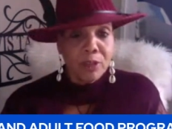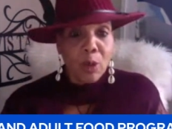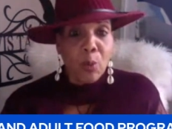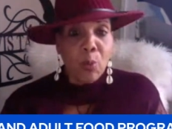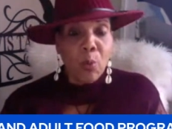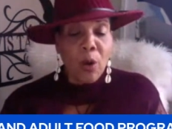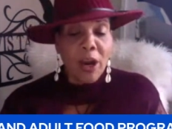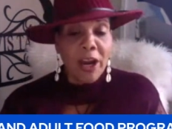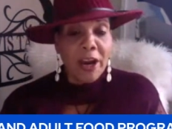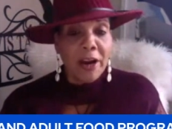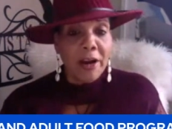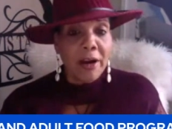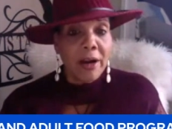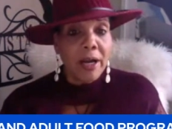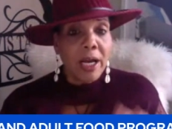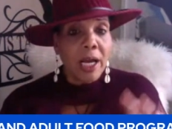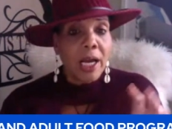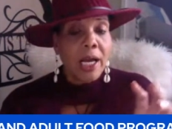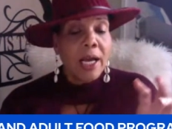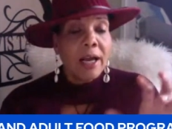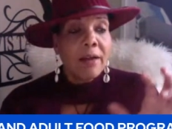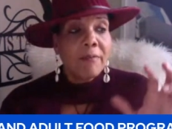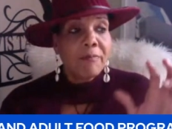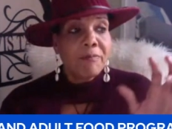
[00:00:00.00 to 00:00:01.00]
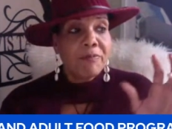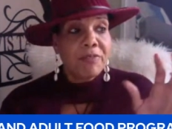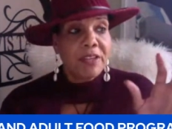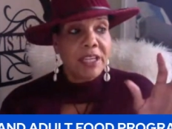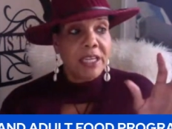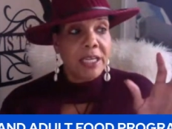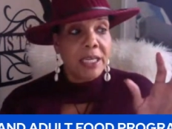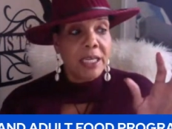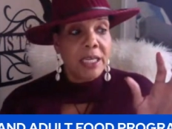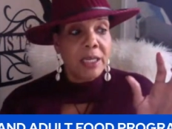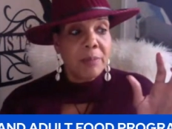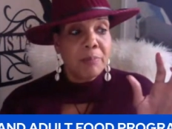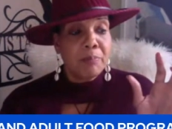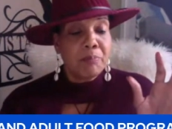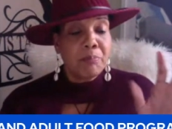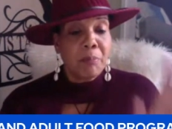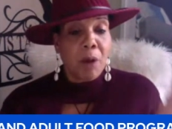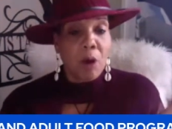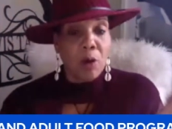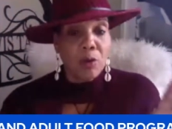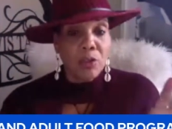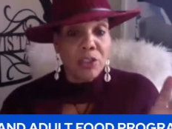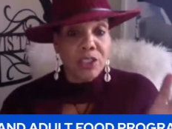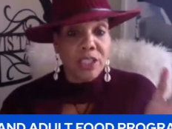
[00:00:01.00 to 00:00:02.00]
where the
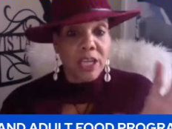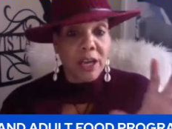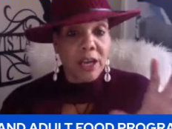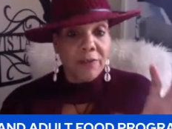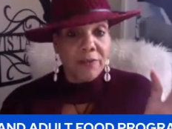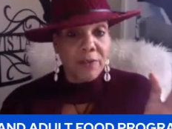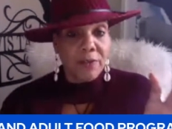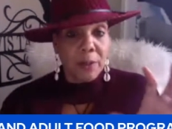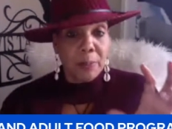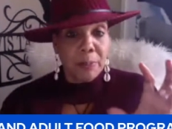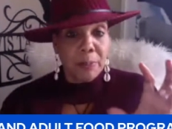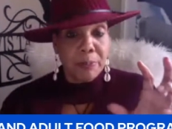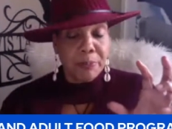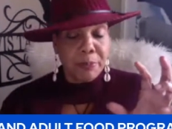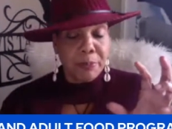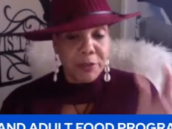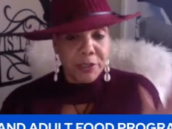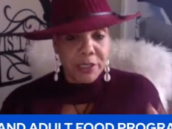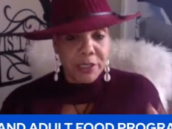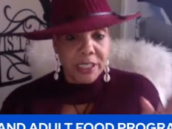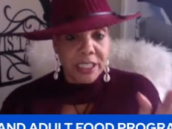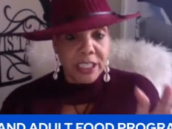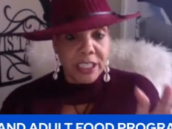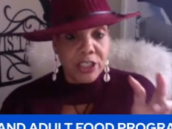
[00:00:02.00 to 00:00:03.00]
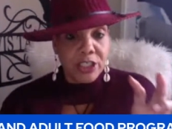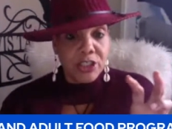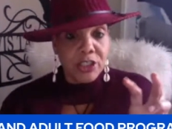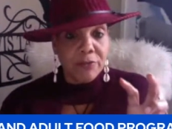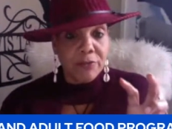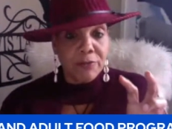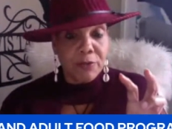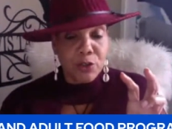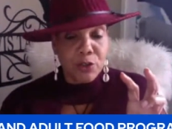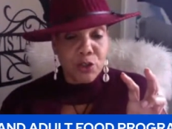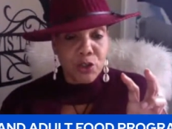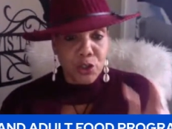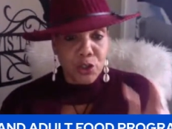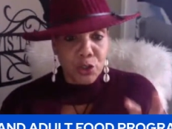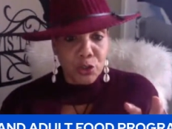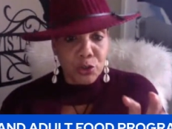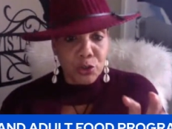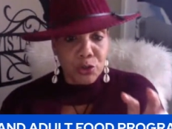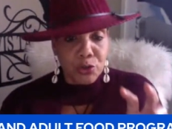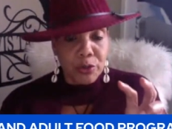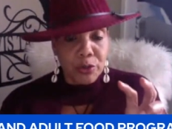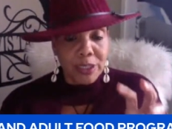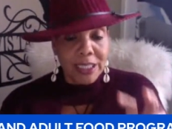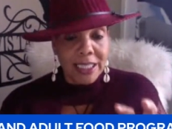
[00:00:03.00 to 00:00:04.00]
most of the percentage of the
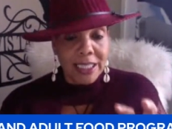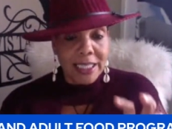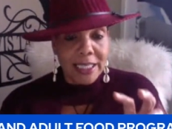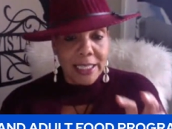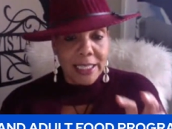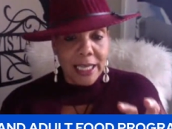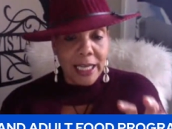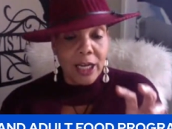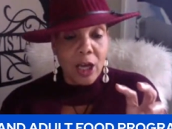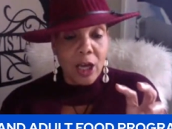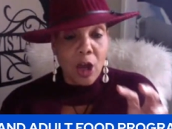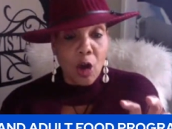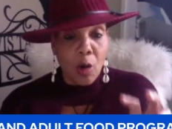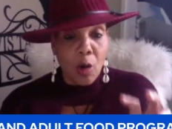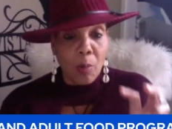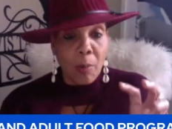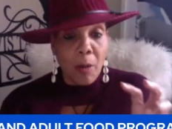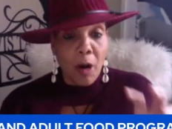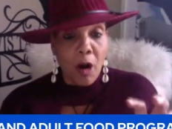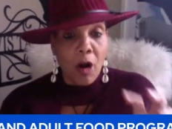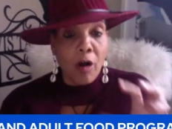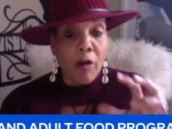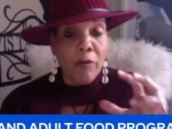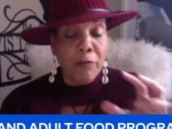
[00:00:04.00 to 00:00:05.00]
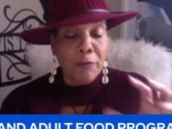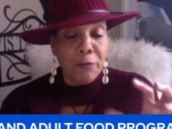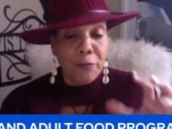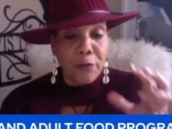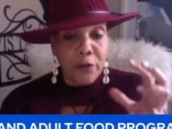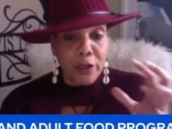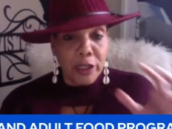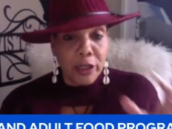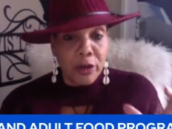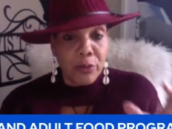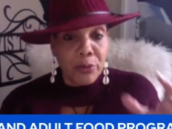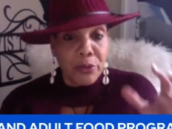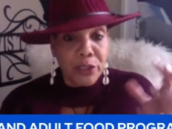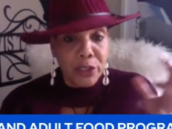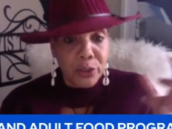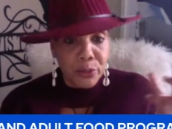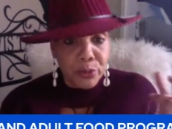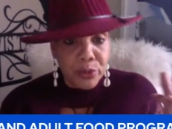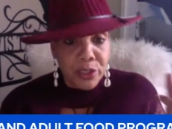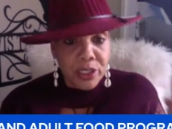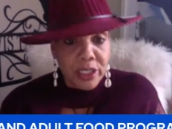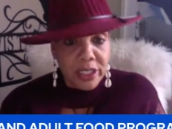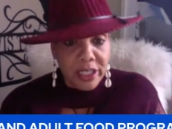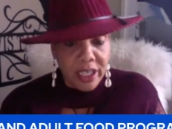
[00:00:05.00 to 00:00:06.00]
children in that home are on free or reduced
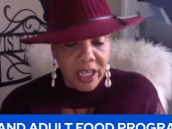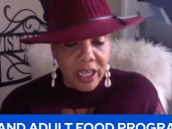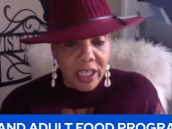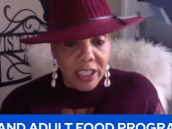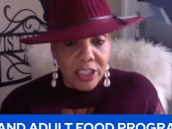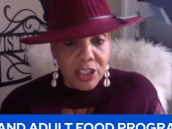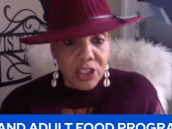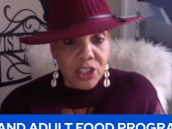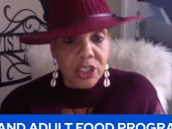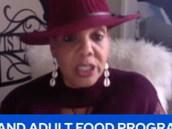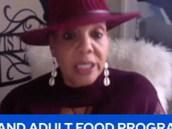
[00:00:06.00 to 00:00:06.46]
lunch